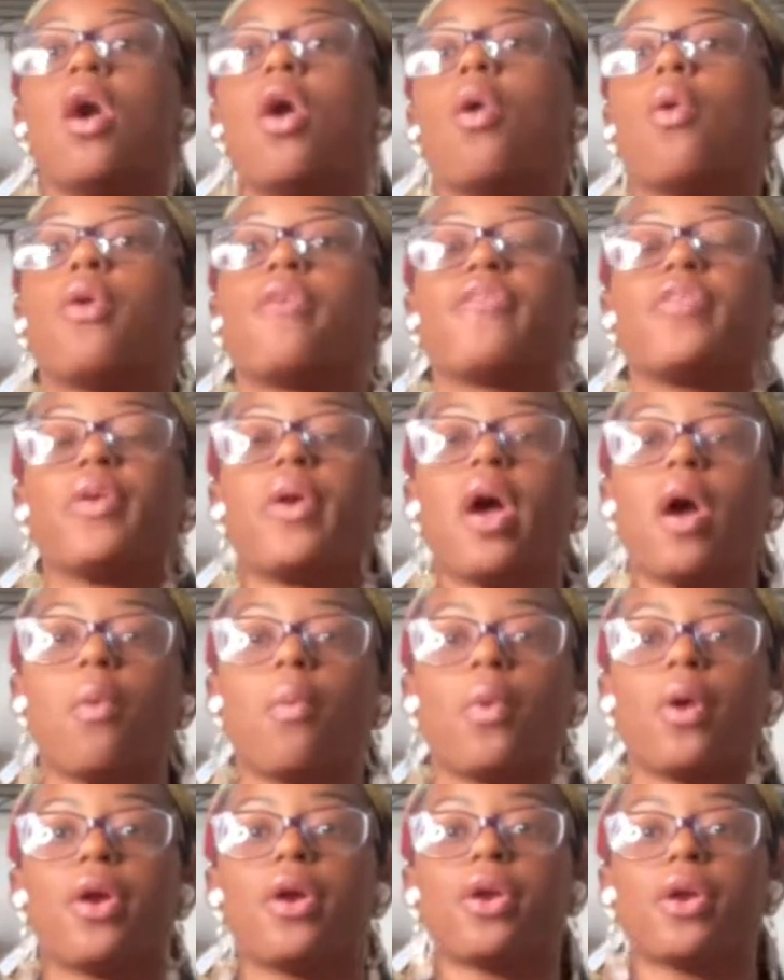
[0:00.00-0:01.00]
or if you're at
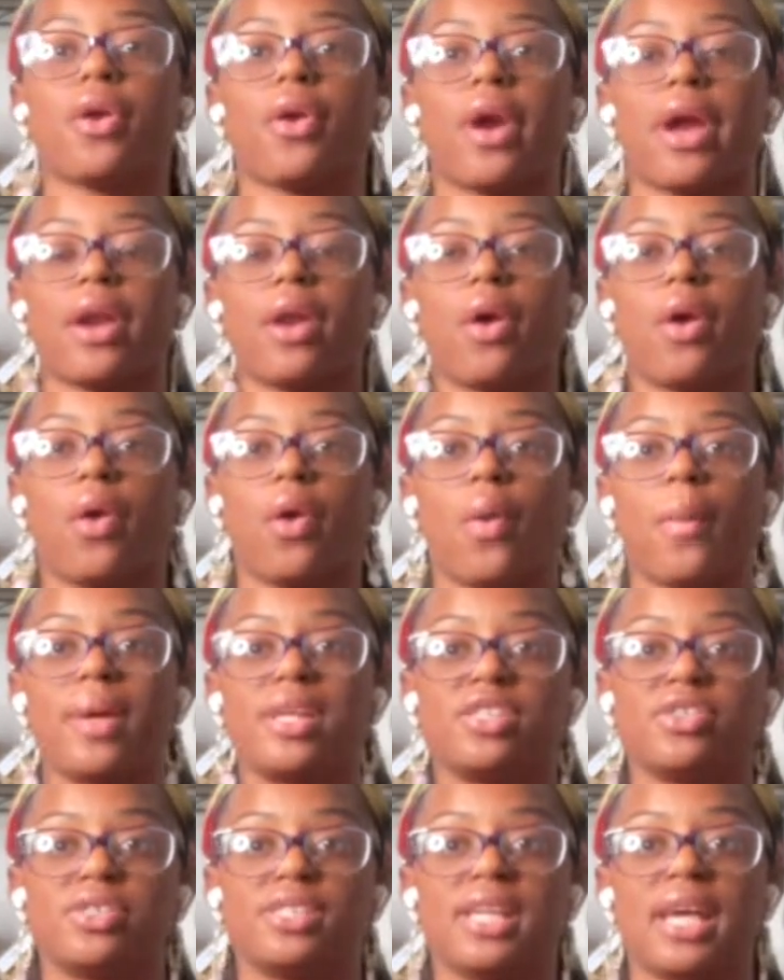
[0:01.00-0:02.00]
work or at home
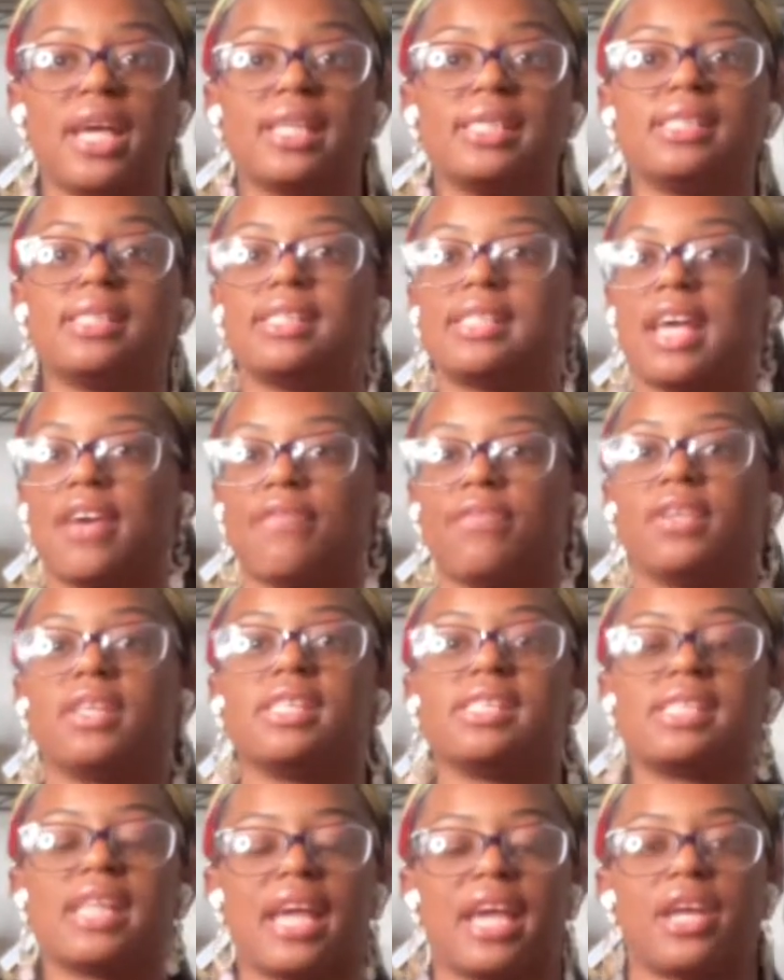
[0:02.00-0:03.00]
at your desk, definitely
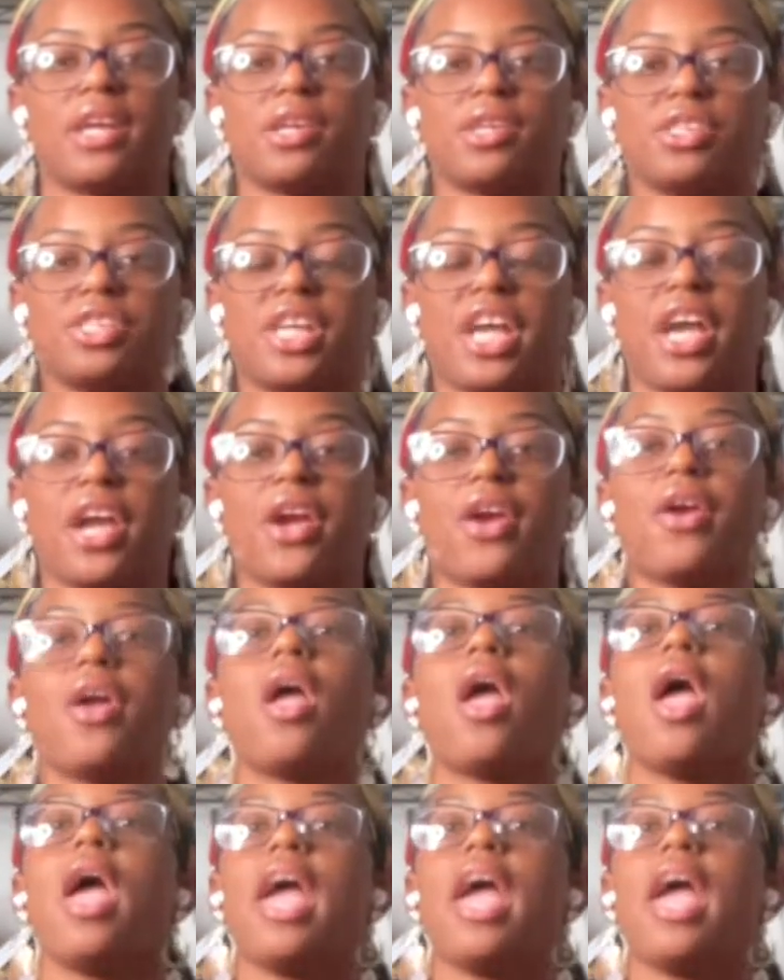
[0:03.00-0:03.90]
stay in your chair.